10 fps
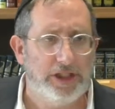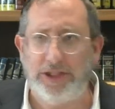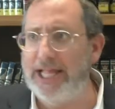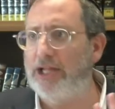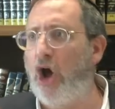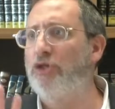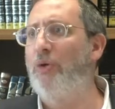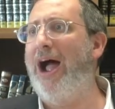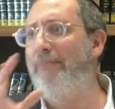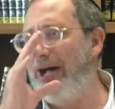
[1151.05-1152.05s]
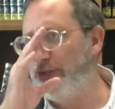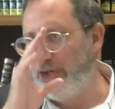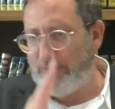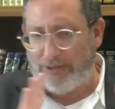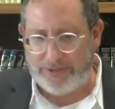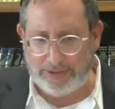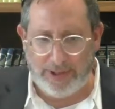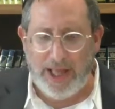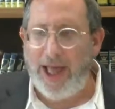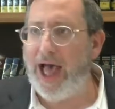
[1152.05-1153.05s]
So let's go to Al Baal Tshuva.
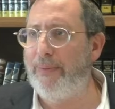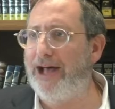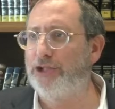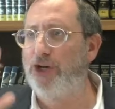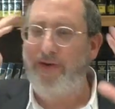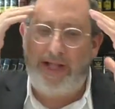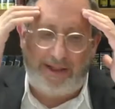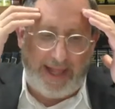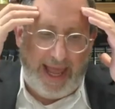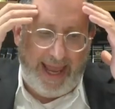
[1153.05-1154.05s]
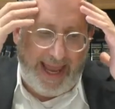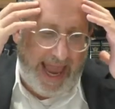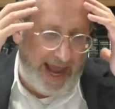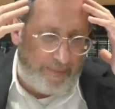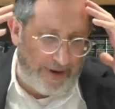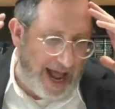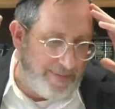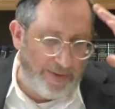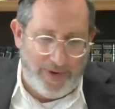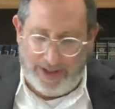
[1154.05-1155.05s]
Al Baal Tshuva, let's say he had a
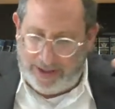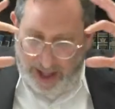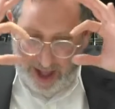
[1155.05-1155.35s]
problem with